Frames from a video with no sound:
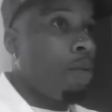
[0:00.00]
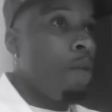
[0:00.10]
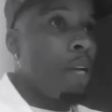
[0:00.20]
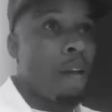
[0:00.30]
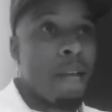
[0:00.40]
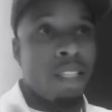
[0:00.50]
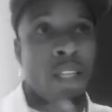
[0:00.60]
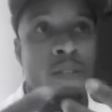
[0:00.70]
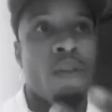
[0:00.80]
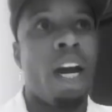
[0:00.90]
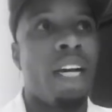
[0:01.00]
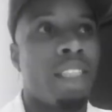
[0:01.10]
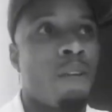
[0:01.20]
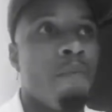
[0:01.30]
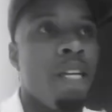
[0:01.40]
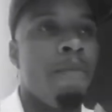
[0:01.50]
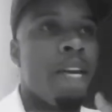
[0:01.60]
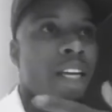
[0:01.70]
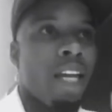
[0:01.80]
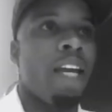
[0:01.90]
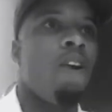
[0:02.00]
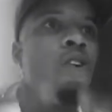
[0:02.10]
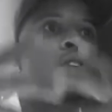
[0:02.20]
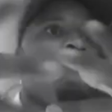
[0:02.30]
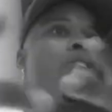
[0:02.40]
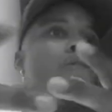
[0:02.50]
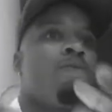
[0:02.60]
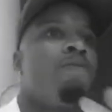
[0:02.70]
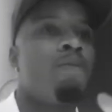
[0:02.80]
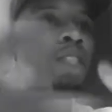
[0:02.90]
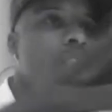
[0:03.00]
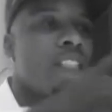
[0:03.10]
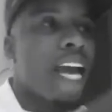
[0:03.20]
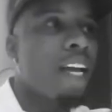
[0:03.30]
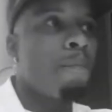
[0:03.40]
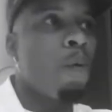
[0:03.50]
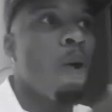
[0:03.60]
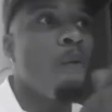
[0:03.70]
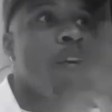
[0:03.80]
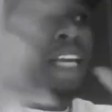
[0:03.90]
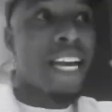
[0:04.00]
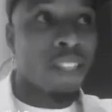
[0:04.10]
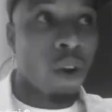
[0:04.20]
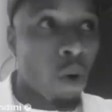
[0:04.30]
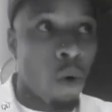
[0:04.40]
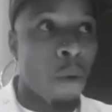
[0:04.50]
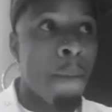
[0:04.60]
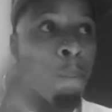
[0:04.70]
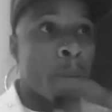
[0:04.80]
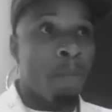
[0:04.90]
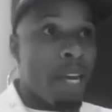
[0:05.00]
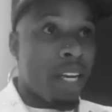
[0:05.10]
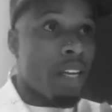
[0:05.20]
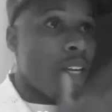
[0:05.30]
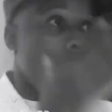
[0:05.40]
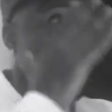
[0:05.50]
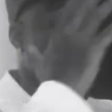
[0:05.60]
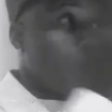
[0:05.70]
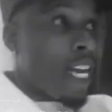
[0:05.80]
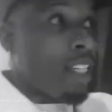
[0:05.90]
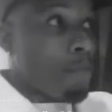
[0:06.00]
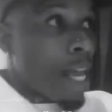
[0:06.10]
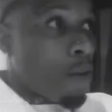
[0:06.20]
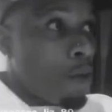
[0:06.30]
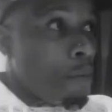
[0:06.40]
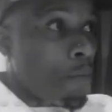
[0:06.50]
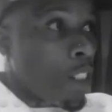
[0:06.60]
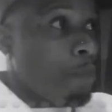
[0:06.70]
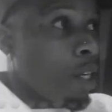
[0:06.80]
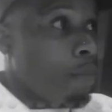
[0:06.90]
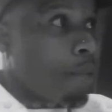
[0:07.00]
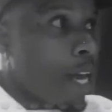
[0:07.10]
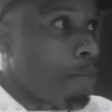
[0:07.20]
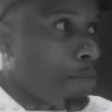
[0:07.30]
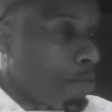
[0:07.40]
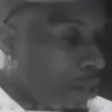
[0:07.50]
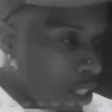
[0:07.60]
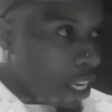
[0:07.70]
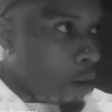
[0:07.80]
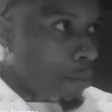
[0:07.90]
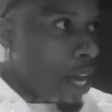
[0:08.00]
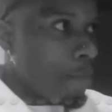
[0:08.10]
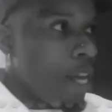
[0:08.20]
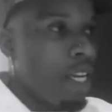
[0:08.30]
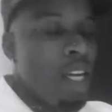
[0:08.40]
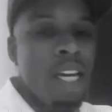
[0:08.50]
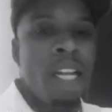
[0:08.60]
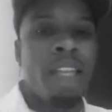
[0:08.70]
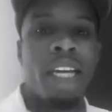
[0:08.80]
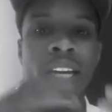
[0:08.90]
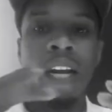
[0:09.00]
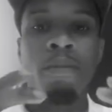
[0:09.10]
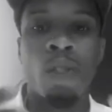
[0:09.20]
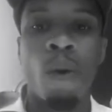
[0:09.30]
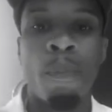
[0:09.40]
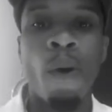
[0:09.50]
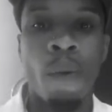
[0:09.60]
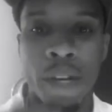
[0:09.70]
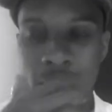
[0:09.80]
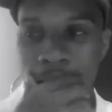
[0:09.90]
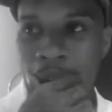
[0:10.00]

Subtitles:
women, I'm not saying you guys, I don't mean to make it like, oh, you're attacking, but when we as a whole make it protecting black women means putting down black men, then it comes to a point where it's like,